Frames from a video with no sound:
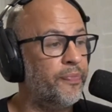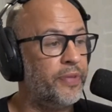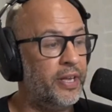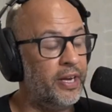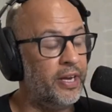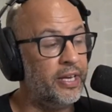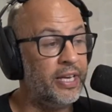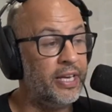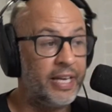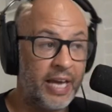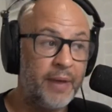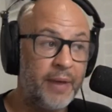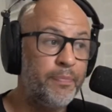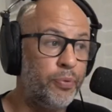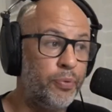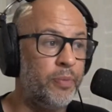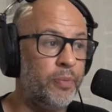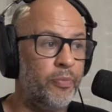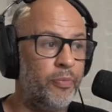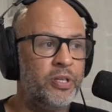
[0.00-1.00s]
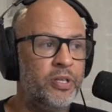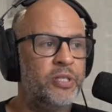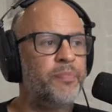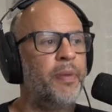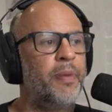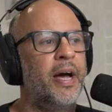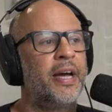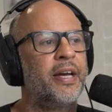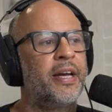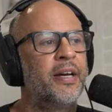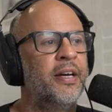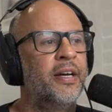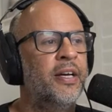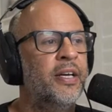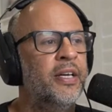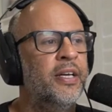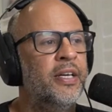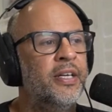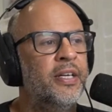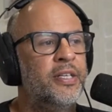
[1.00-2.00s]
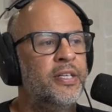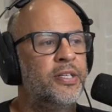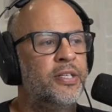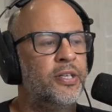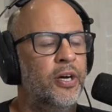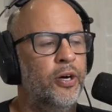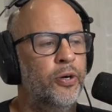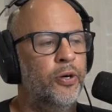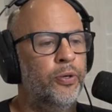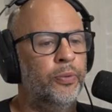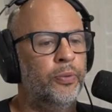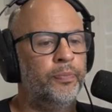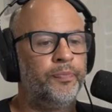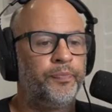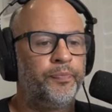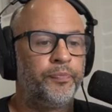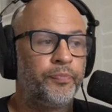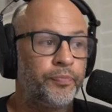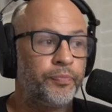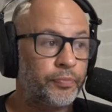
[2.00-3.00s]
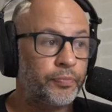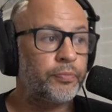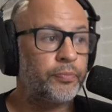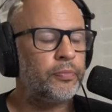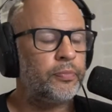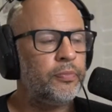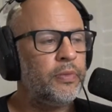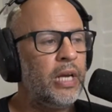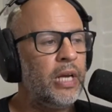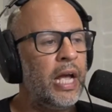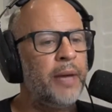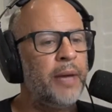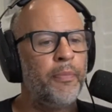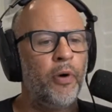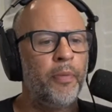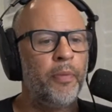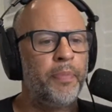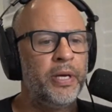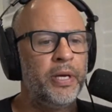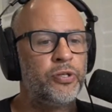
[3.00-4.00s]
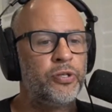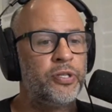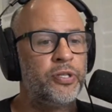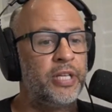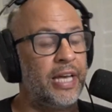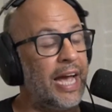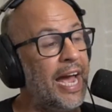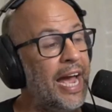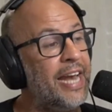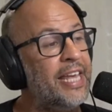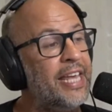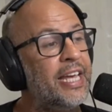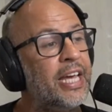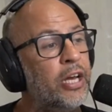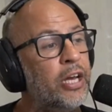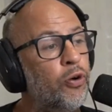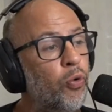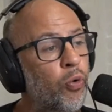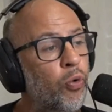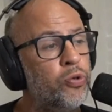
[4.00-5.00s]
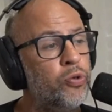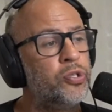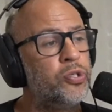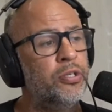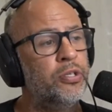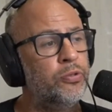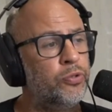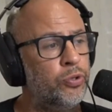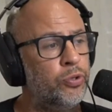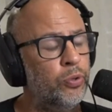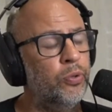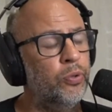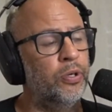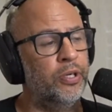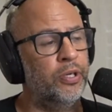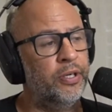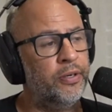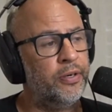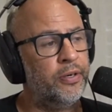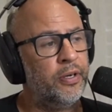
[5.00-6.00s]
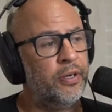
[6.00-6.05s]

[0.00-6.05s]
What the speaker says: You know, he can put him on his back, so it might be interesting. And he can also do it.